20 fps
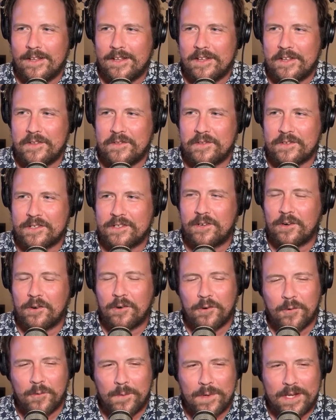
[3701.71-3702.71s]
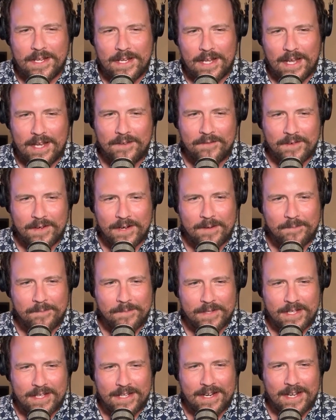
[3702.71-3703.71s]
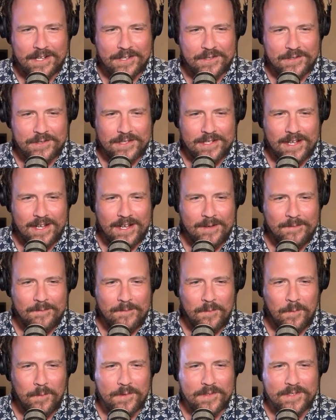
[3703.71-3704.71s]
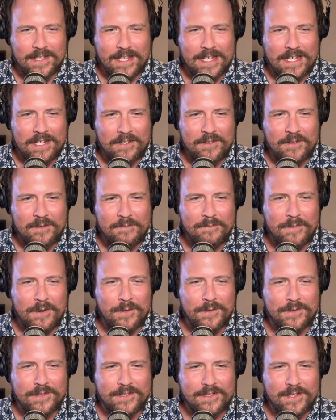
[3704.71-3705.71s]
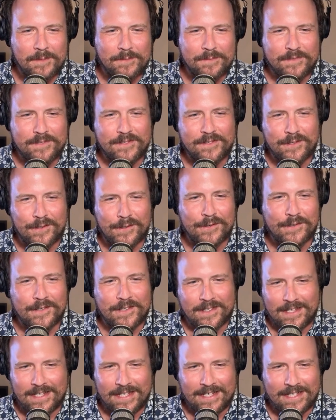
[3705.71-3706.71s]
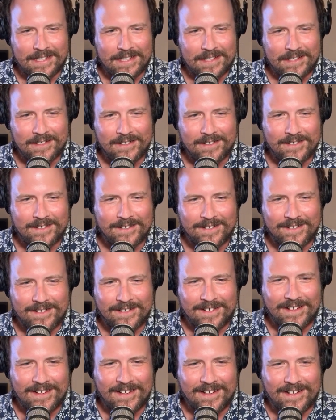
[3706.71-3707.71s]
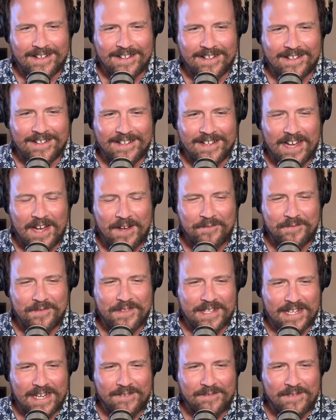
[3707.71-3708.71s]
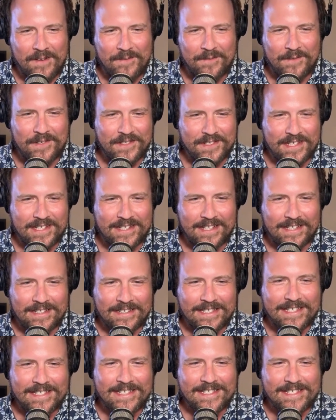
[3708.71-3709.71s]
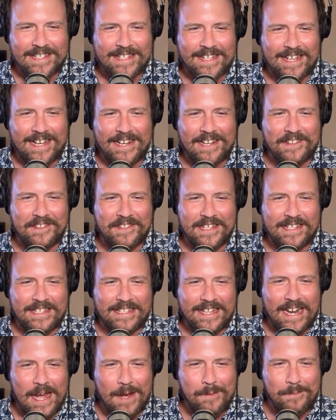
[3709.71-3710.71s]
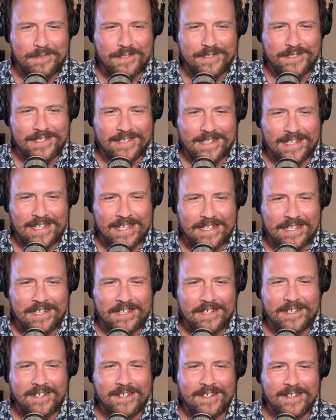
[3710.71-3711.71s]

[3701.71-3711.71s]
The goal we gave up in extra time was like the most absurd thing I've ever seen. Like, this is the kind of thing that happens in like